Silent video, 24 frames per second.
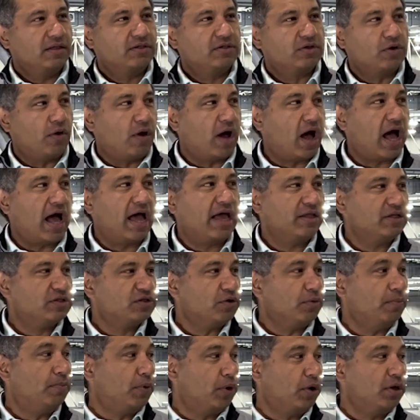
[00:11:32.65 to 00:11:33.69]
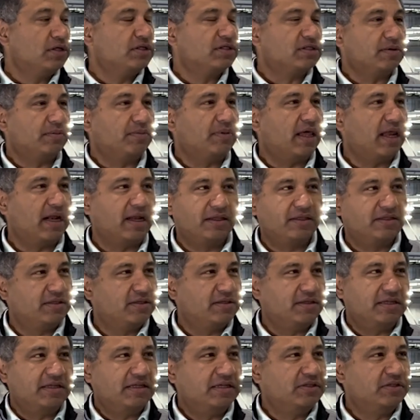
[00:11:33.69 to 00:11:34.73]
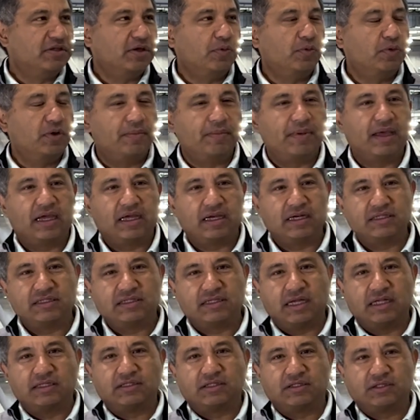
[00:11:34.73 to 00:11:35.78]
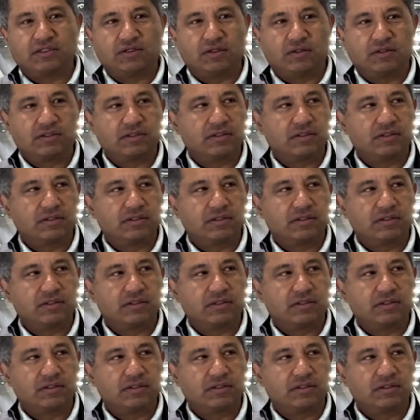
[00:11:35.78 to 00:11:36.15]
so high and so burdensome that it, yeah. it wouldn't make any sense. And so you